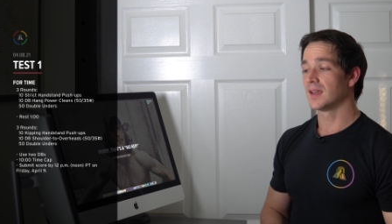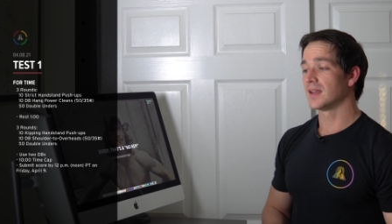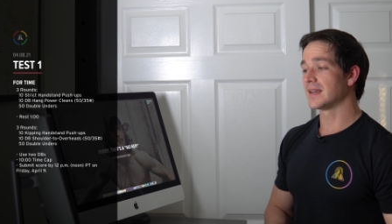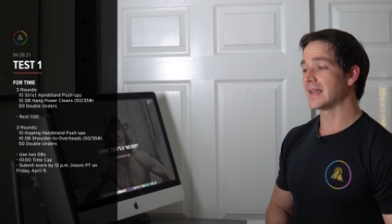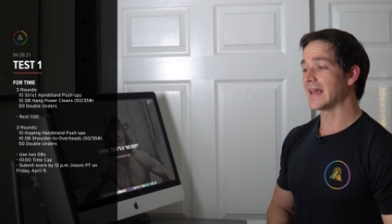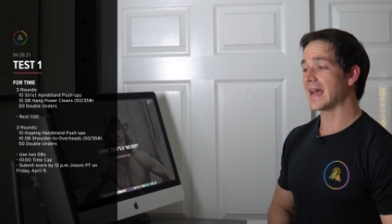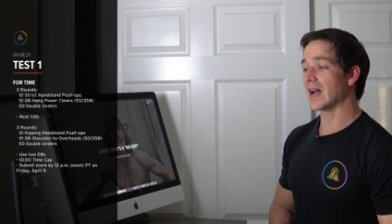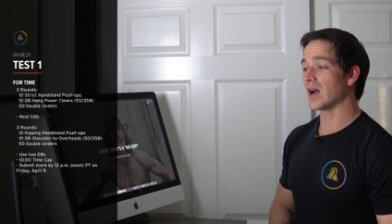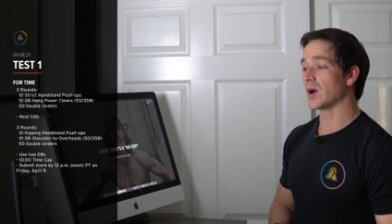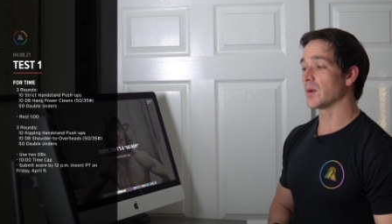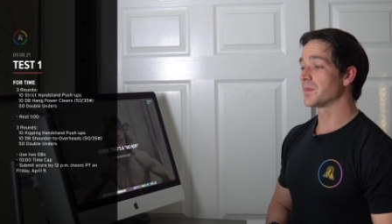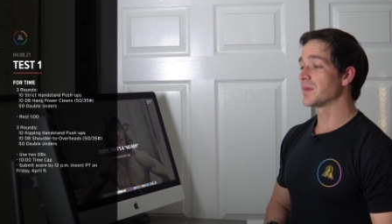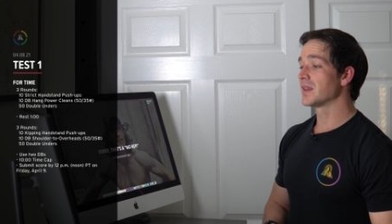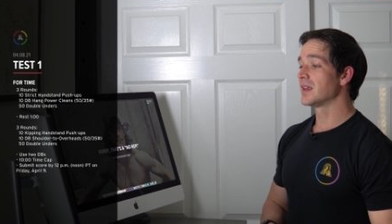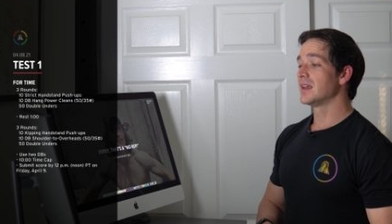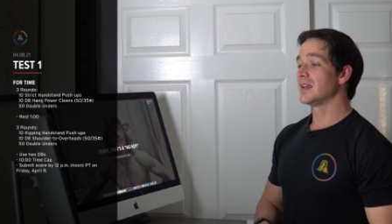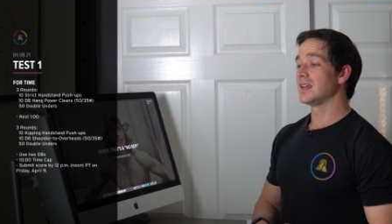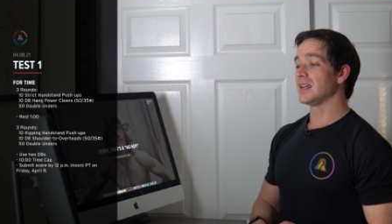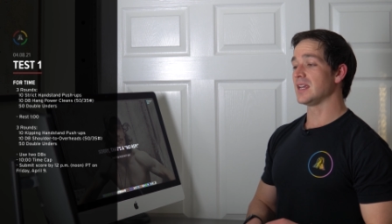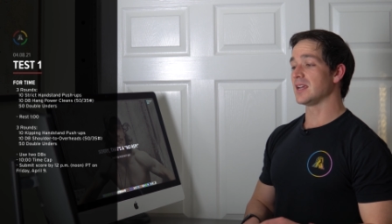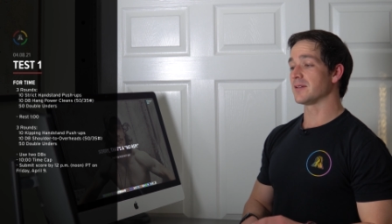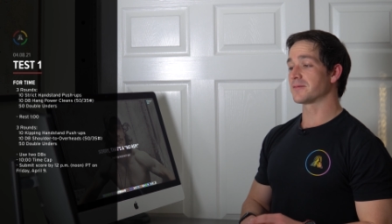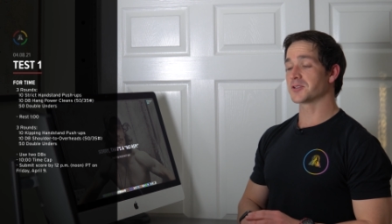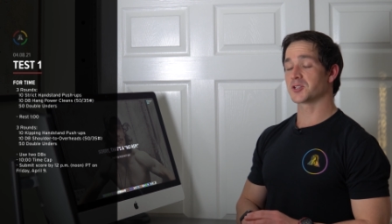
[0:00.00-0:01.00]
Now,
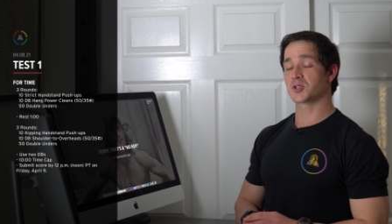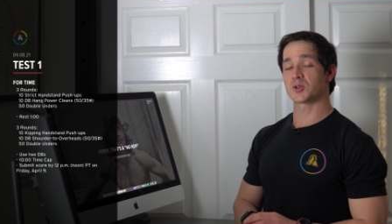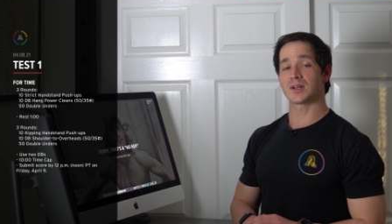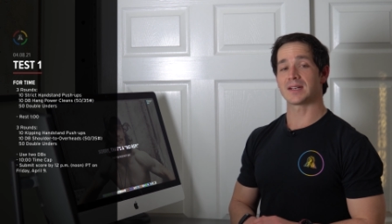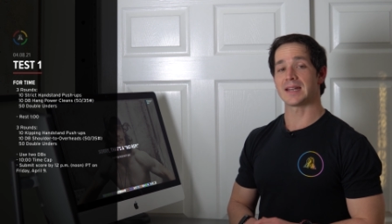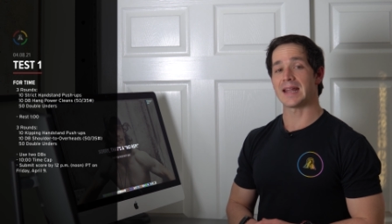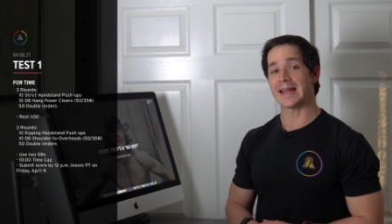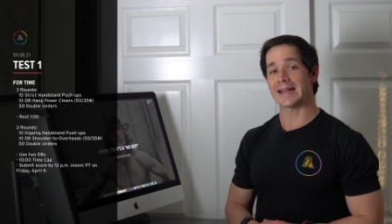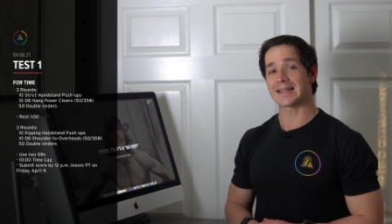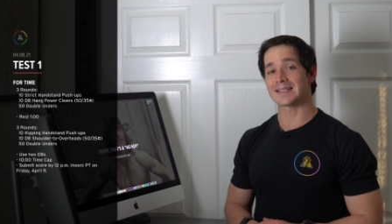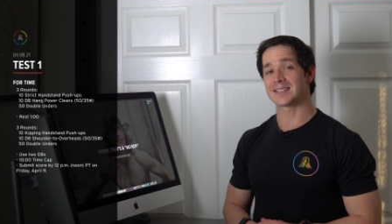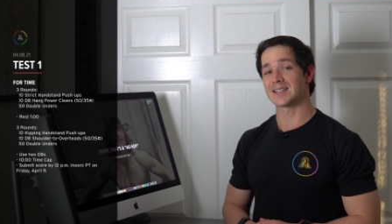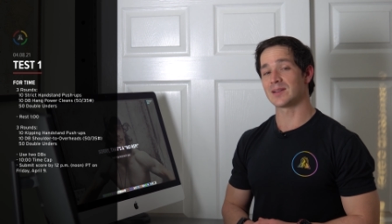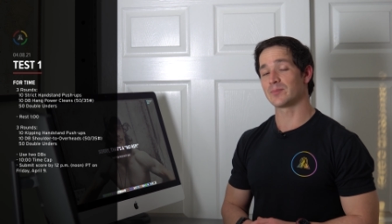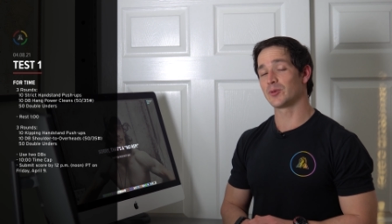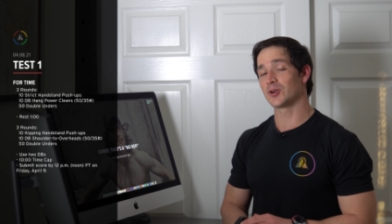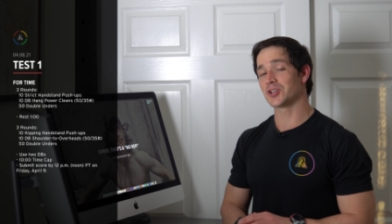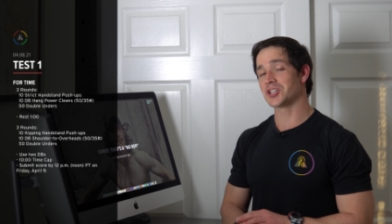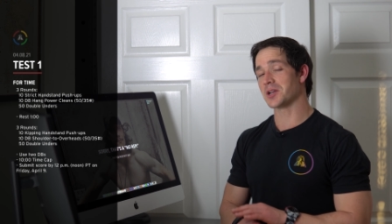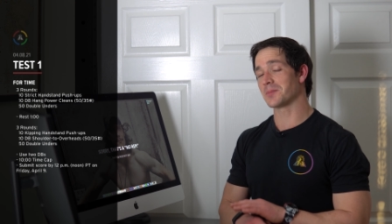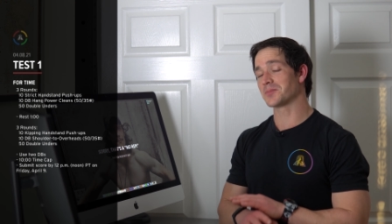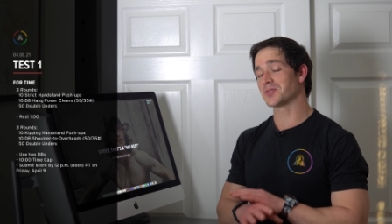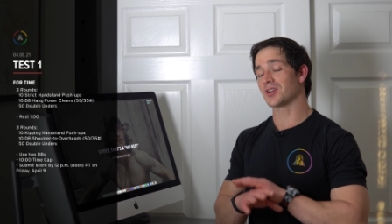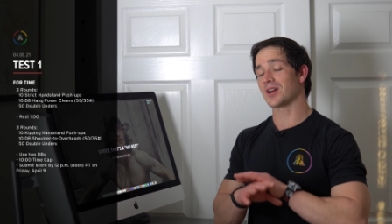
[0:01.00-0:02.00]
if strict handstand
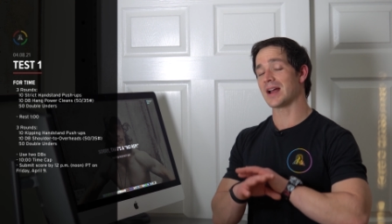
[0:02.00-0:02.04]
push-ups